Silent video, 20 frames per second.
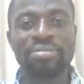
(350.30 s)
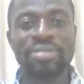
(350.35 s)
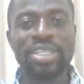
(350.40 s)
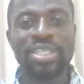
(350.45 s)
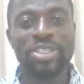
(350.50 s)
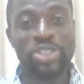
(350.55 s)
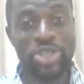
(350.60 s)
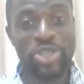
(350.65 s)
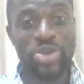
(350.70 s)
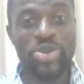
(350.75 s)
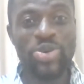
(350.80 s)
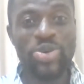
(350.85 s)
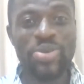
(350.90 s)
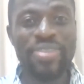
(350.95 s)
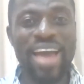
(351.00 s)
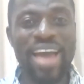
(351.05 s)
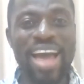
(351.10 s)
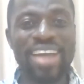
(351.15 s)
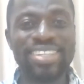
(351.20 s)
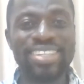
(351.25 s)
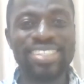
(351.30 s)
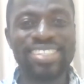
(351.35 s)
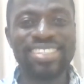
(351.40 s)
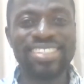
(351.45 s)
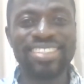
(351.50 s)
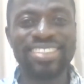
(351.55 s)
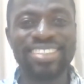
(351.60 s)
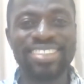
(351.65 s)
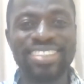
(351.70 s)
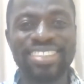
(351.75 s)
Do you know
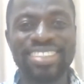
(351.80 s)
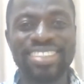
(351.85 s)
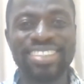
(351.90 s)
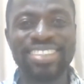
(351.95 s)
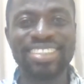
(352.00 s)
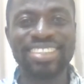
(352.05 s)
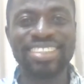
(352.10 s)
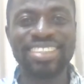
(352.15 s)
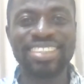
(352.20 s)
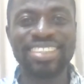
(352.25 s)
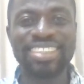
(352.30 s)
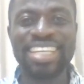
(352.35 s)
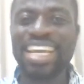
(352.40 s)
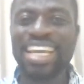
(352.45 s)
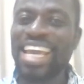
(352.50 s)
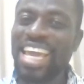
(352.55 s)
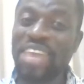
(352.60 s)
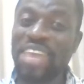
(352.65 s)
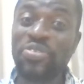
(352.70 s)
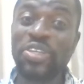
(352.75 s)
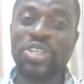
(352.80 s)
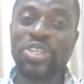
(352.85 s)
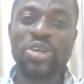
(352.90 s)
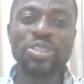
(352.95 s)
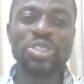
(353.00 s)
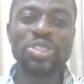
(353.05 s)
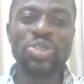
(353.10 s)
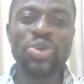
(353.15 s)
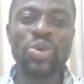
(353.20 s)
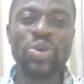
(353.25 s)
that? If you
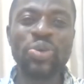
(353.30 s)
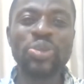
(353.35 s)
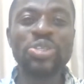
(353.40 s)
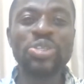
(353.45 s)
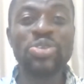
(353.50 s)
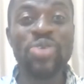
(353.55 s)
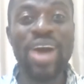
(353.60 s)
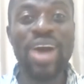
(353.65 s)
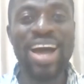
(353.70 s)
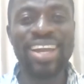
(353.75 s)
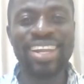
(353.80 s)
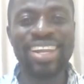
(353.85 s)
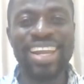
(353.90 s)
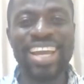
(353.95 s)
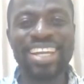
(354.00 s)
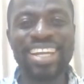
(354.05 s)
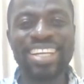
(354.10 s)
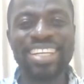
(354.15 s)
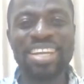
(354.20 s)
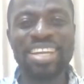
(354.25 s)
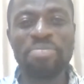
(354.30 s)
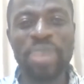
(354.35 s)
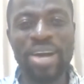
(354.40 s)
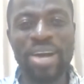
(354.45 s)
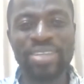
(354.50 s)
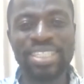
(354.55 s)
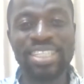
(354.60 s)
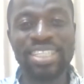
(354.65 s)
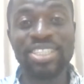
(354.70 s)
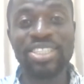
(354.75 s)
don't know, you are learning
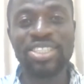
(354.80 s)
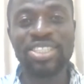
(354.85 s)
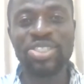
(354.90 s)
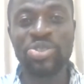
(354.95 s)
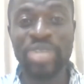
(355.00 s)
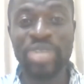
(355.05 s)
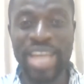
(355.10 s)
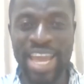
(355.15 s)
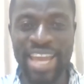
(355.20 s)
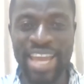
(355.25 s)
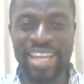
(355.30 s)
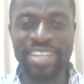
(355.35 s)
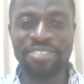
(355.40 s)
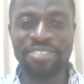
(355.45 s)
about it today.